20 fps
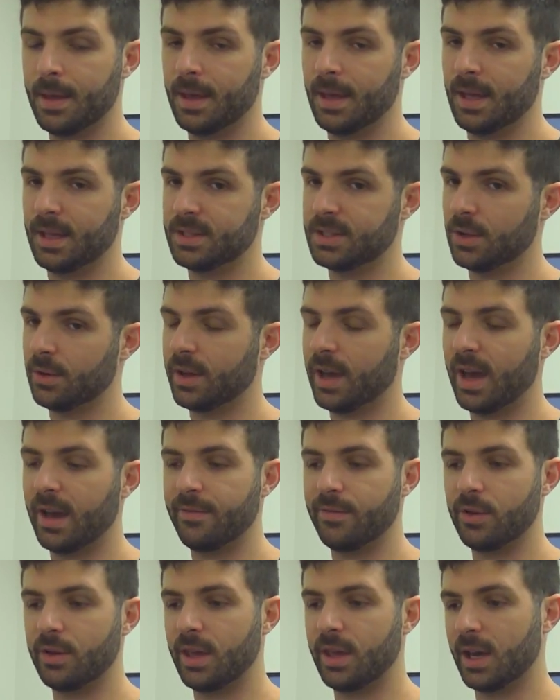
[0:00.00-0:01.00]
It's okay
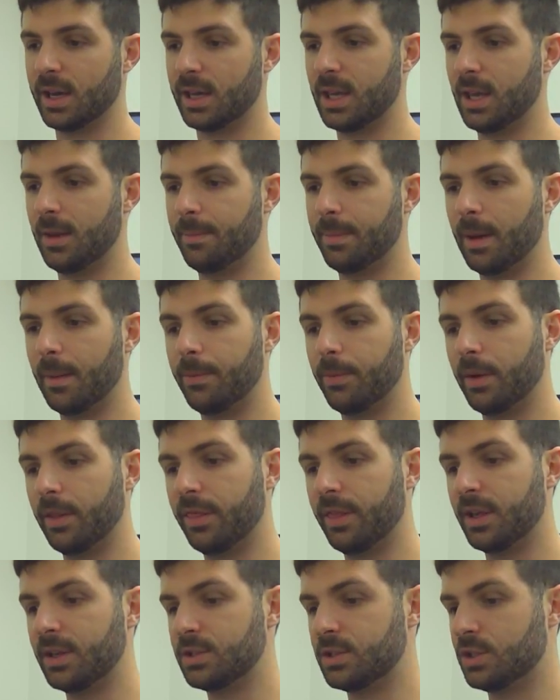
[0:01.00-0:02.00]
if you can't keep up with
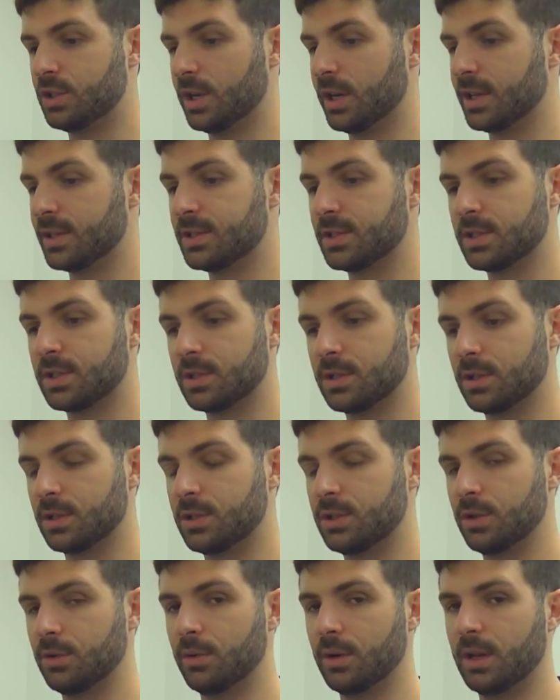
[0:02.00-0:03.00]
this, just
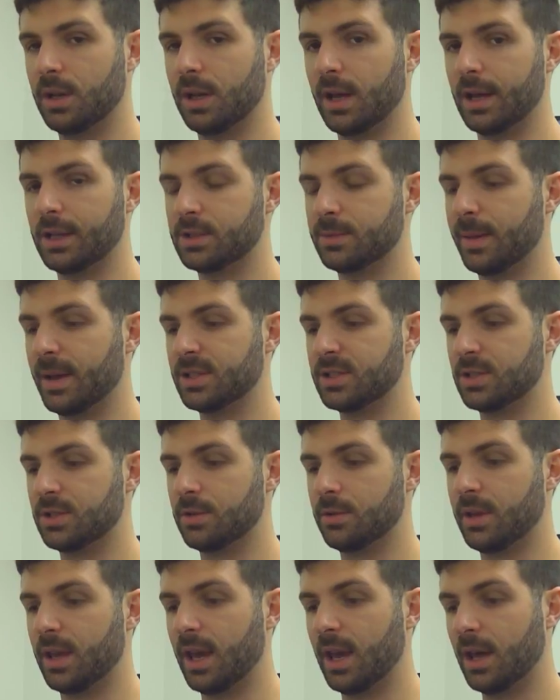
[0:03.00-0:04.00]
do it as best as you
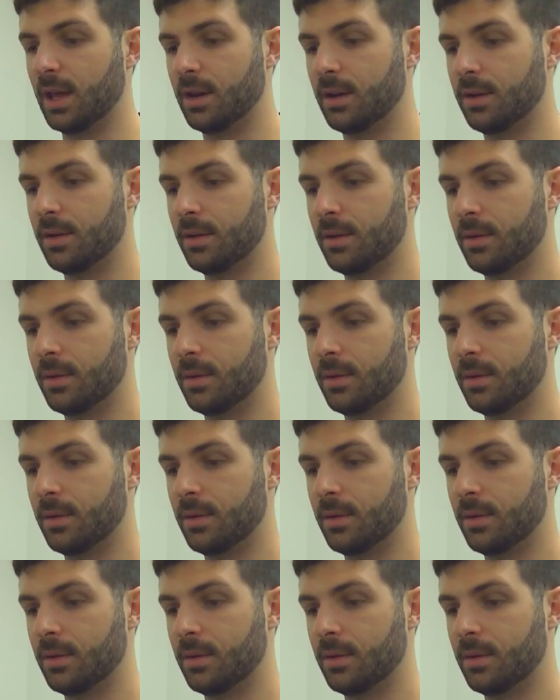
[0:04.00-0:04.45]
can.